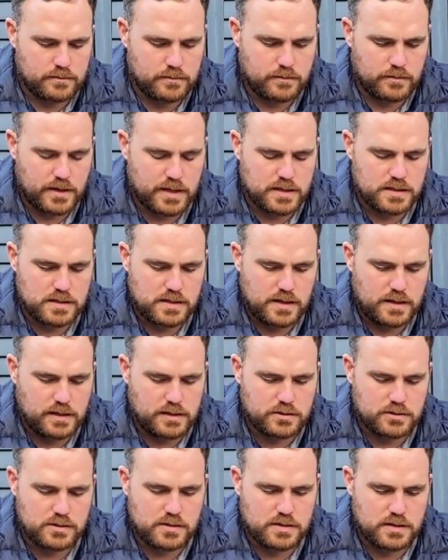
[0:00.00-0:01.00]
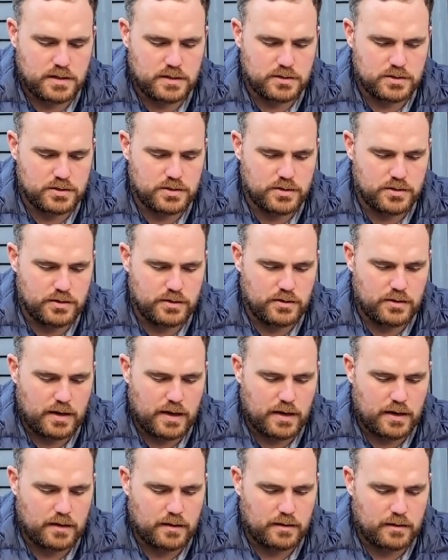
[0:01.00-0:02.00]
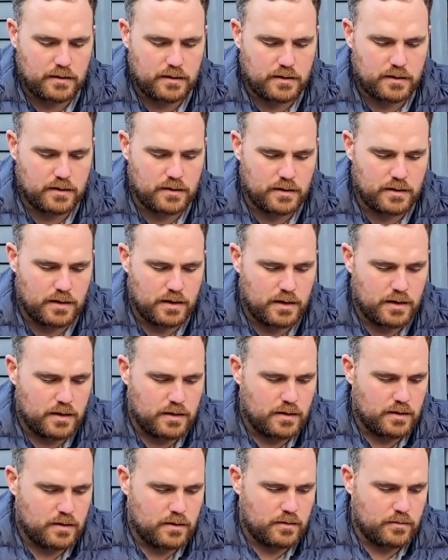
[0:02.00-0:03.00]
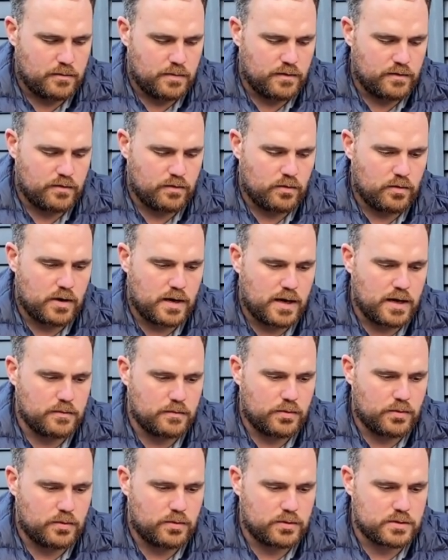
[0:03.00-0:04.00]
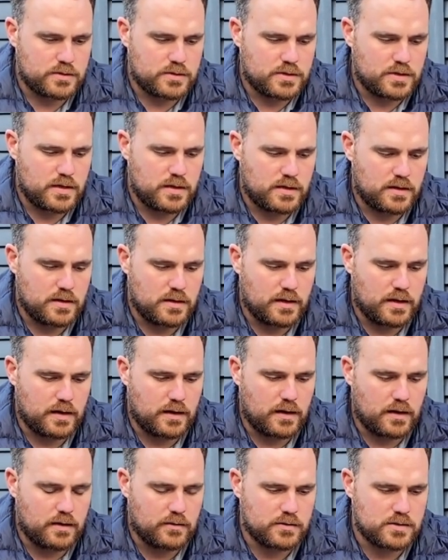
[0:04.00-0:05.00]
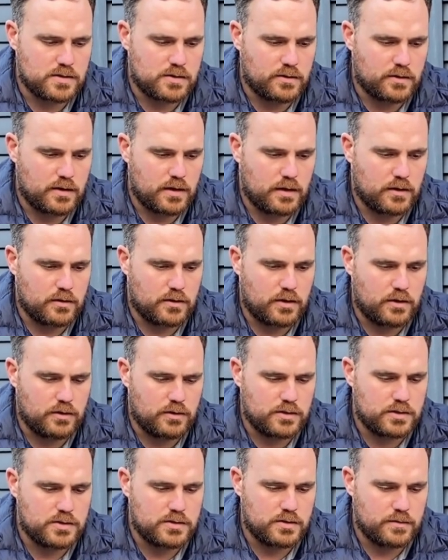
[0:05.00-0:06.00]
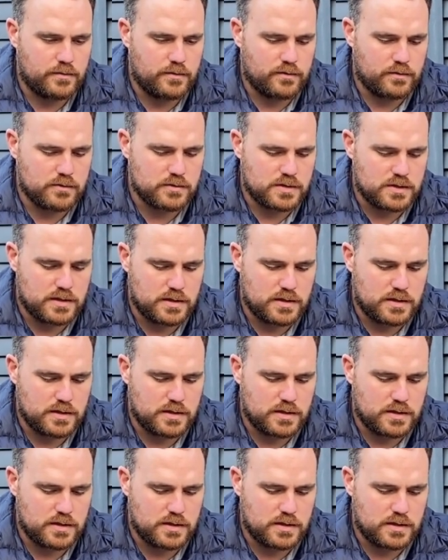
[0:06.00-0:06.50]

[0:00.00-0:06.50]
But it's an interesting shoe, and before I bought, then I was looking on YouTube for